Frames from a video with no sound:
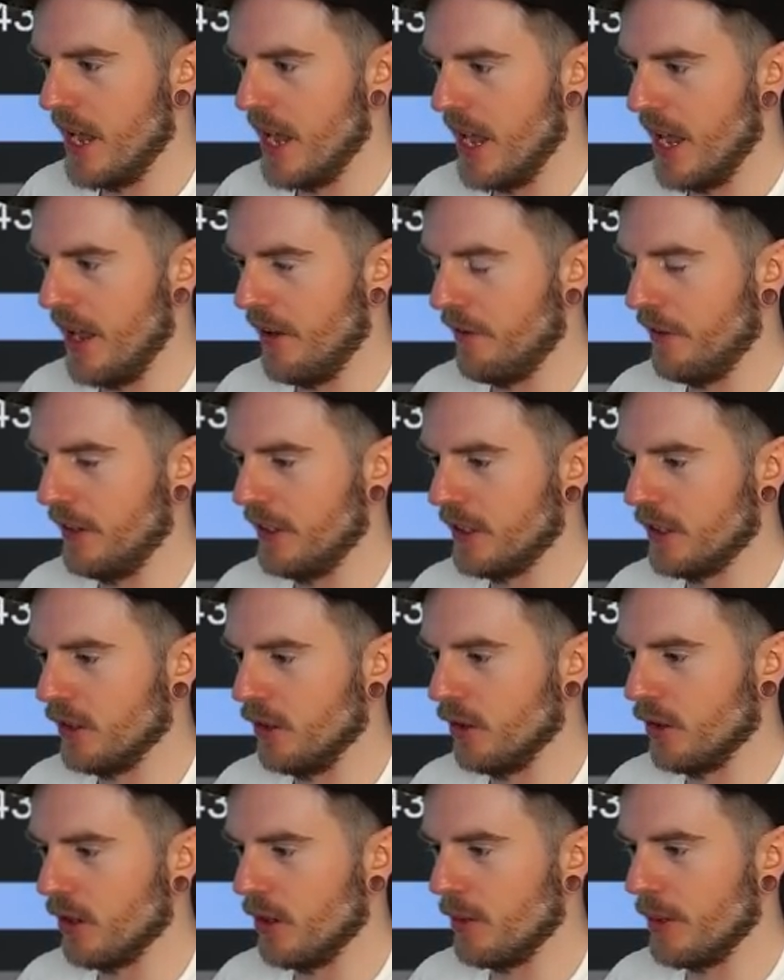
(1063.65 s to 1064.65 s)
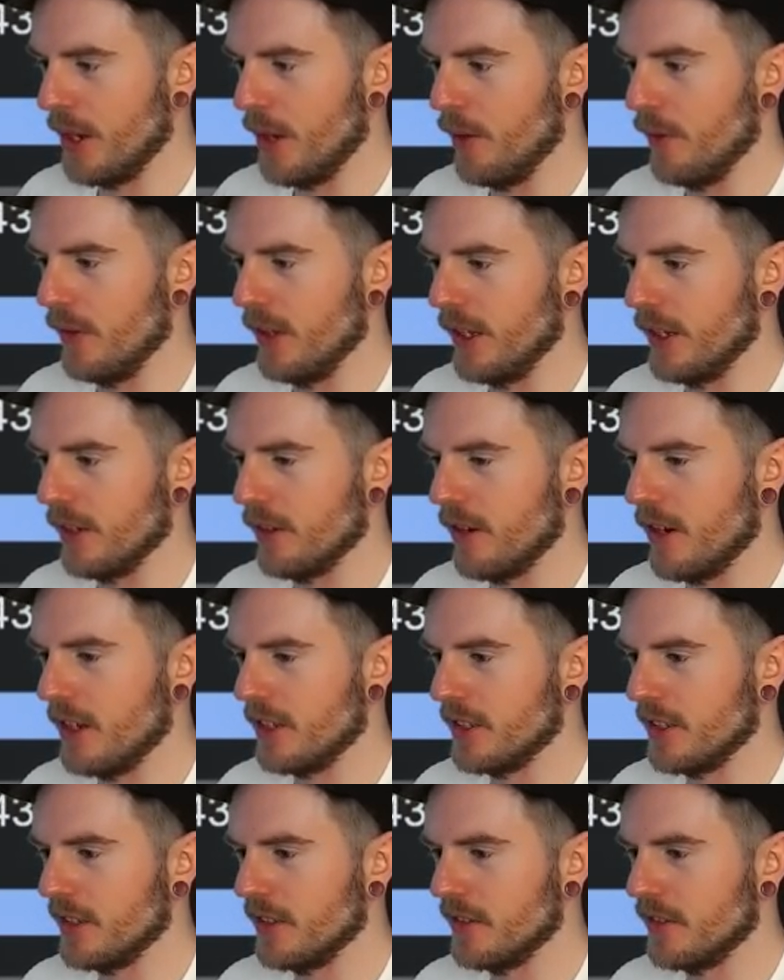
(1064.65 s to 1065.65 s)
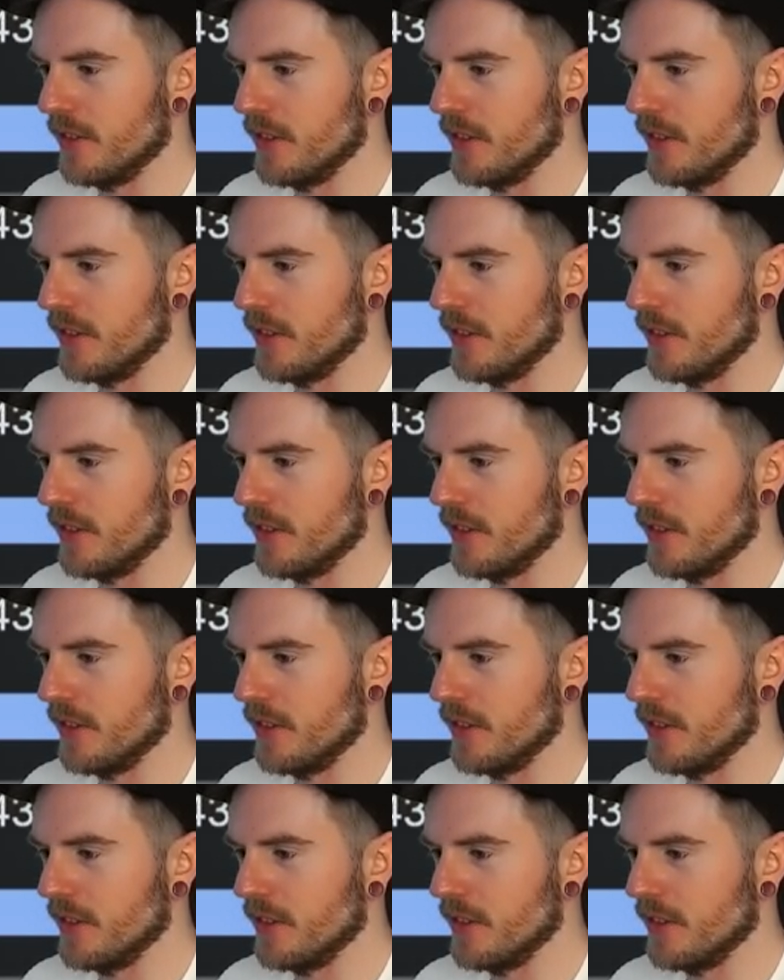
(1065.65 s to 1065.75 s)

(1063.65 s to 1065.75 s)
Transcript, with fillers: if he's still gonna be overly aggressive